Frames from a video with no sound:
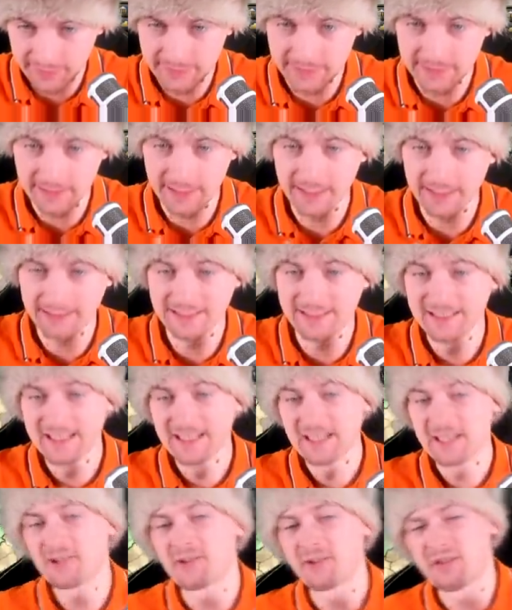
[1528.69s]
ideas.
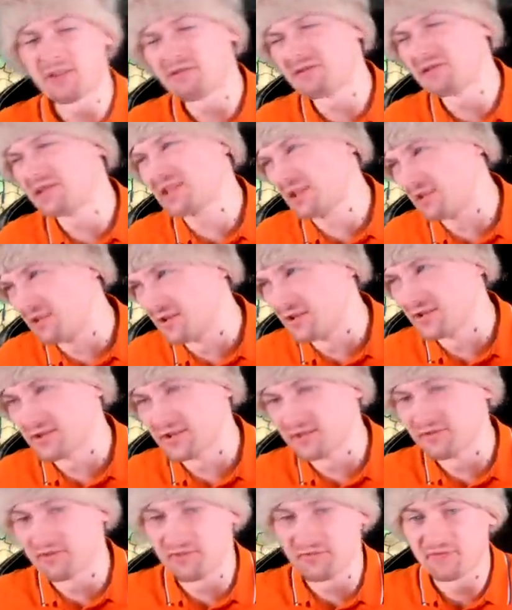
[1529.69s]
Color is
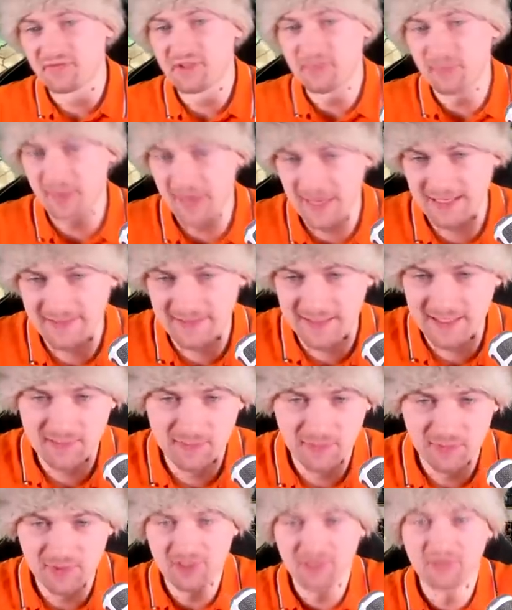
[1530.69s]
also not the best,
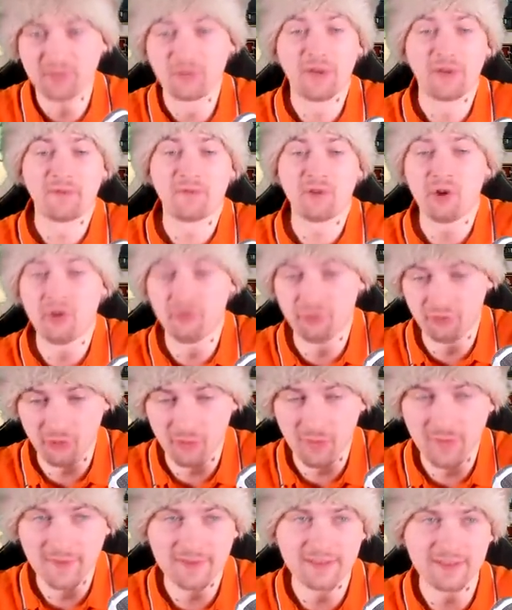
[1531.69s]
especially that we have
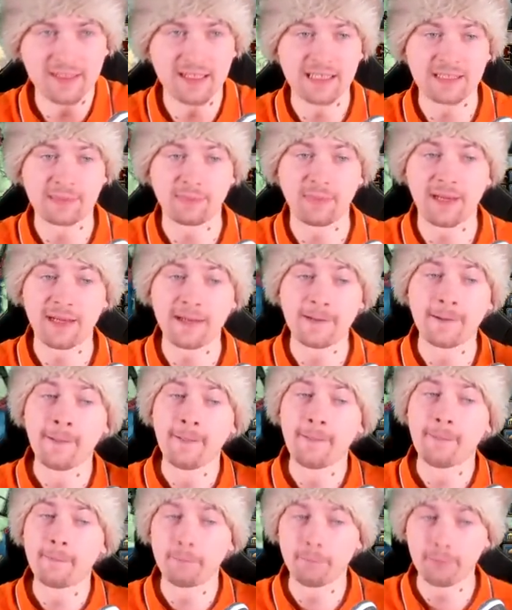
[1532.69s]
Ottomans next by,
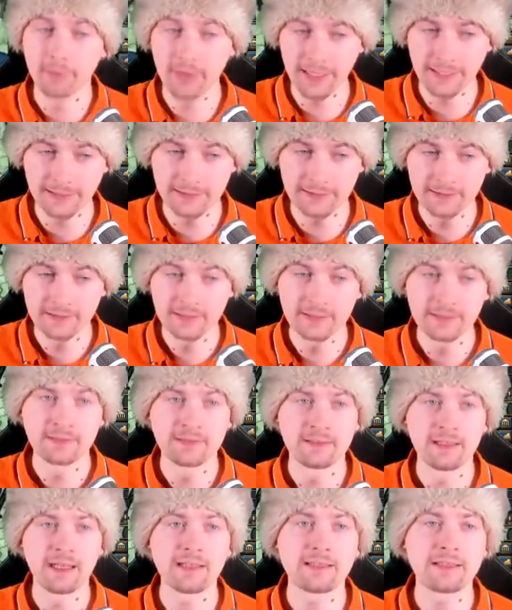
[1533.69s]
but
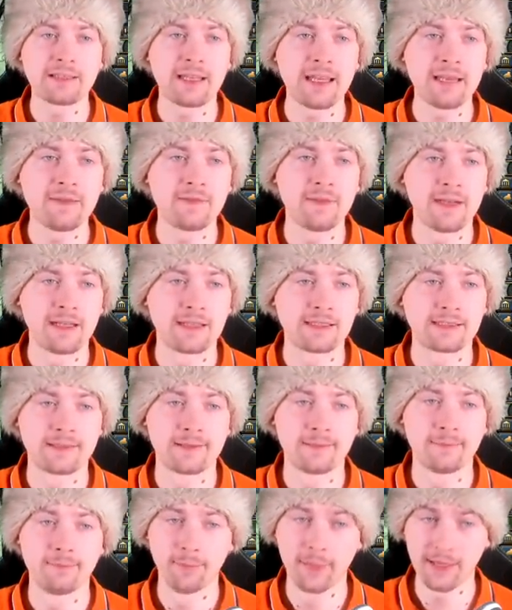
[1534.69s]
that gave
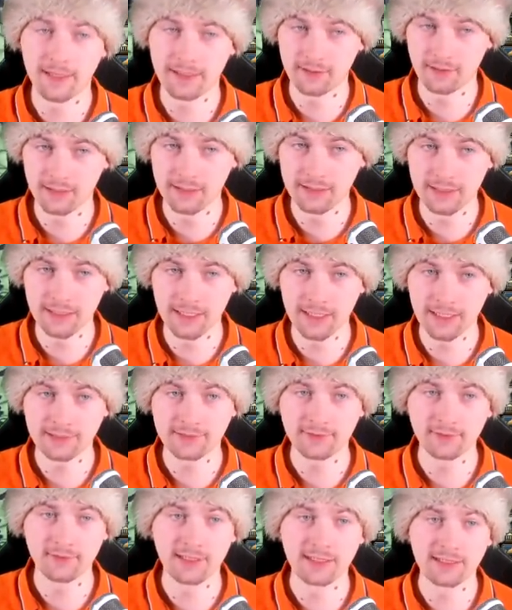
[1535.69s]
us better
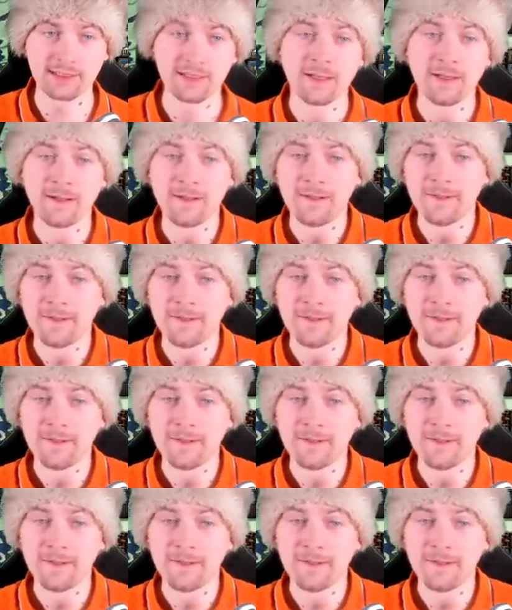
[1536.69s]
ideas. So that's